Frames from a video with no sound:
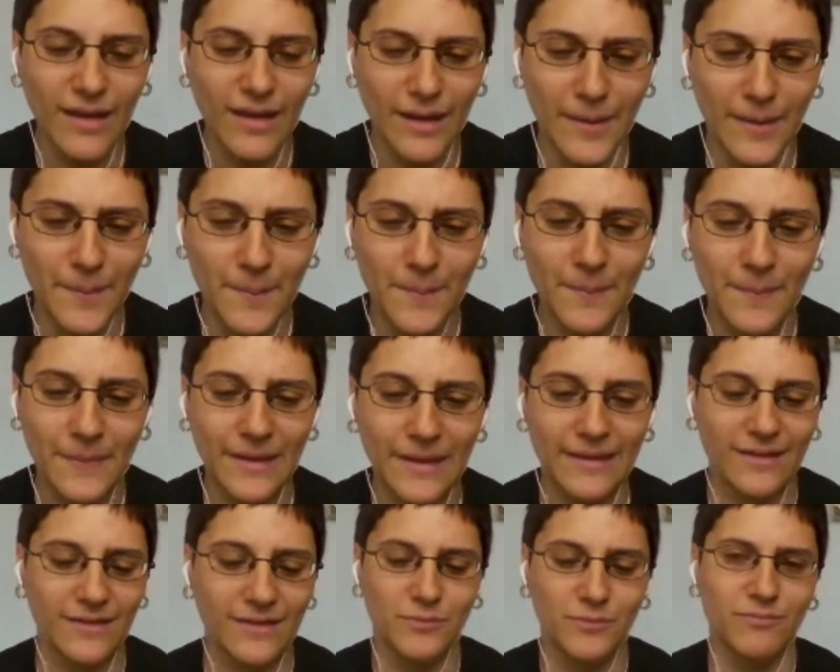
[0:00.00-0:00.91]
um,
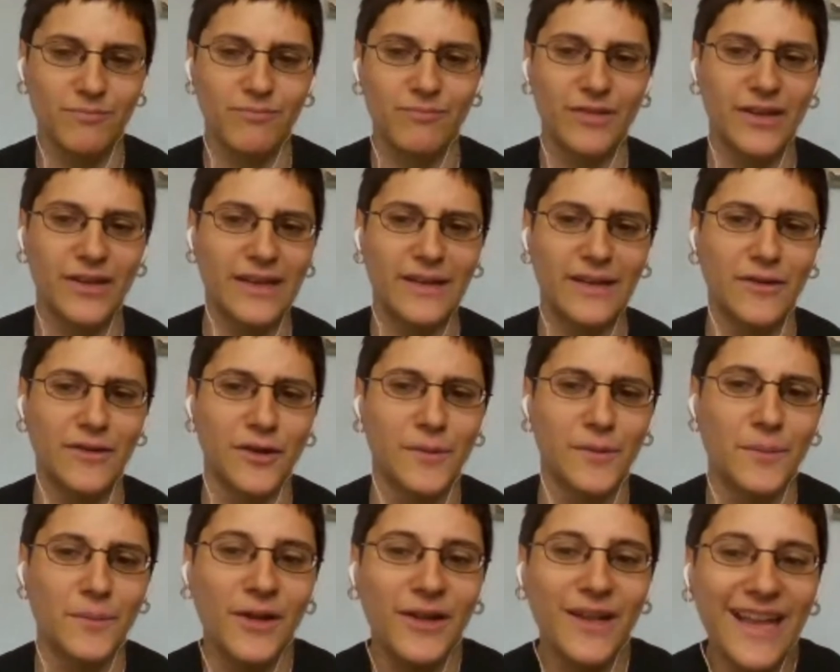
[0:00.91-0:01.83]
it's really
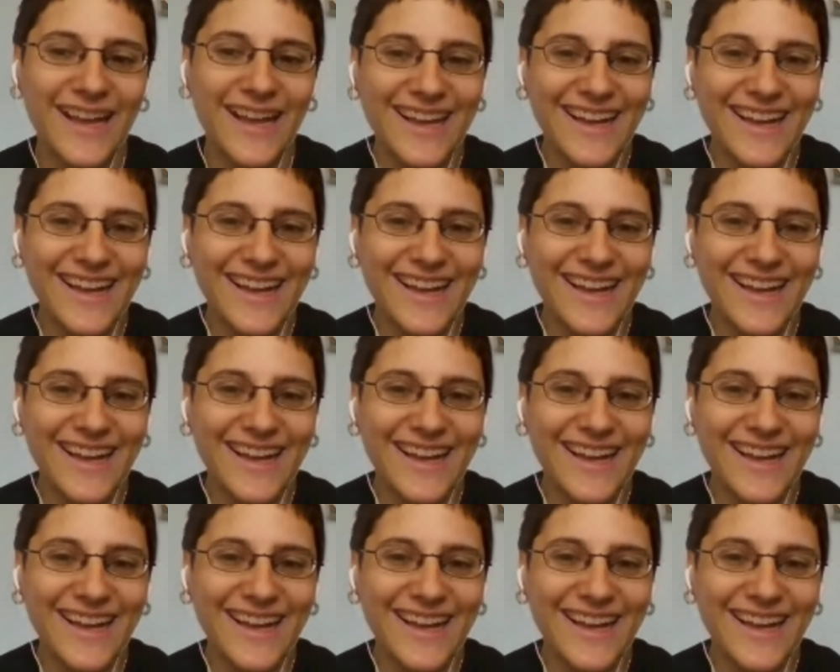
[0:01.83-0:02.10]
horrible.